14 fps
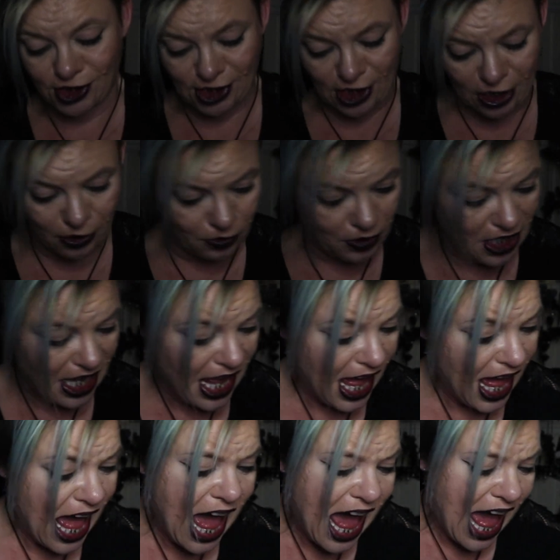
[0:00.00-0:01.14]
So,
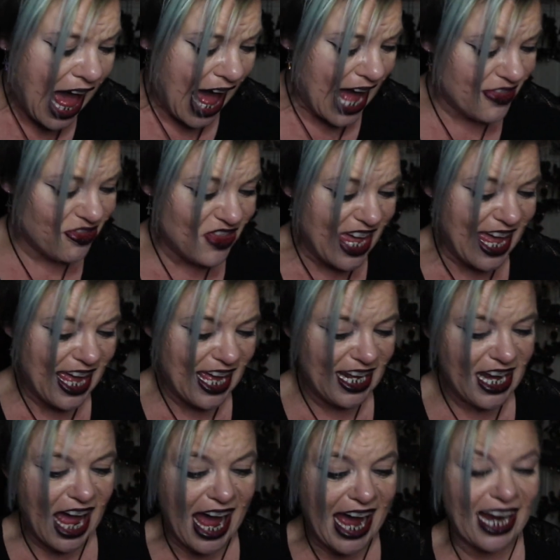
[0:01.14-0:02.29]
and
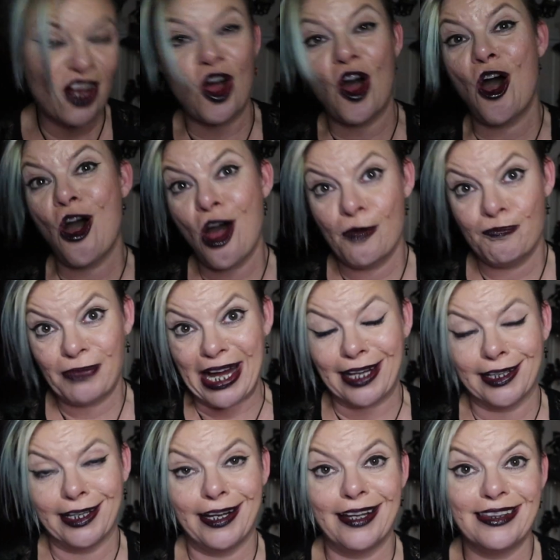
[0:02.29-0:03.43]
then I got a palette,